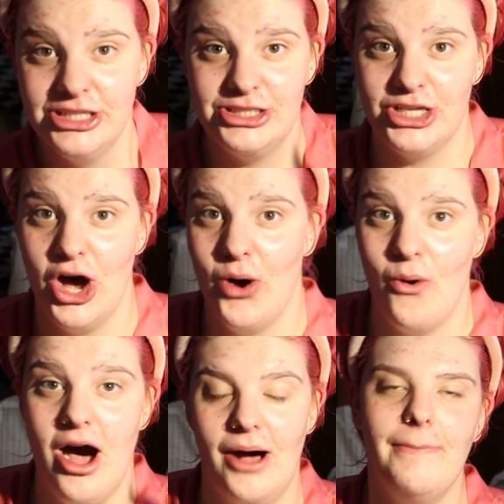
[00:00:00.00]

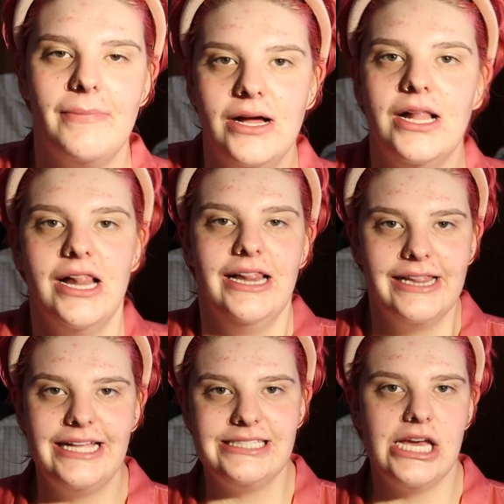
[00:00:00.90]
So
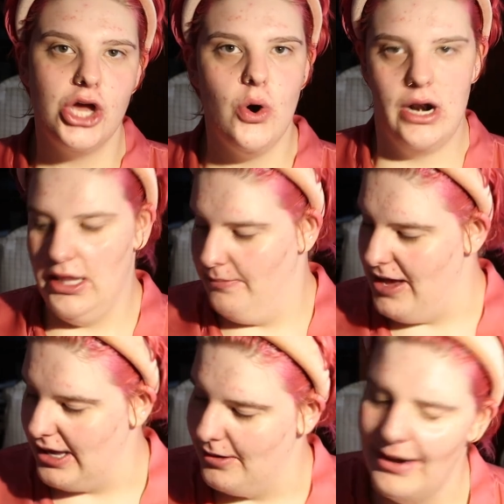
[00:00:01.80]
let's get going on the
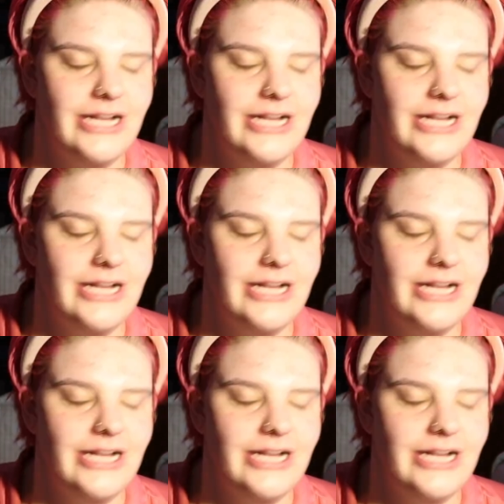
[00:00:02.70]
makeup.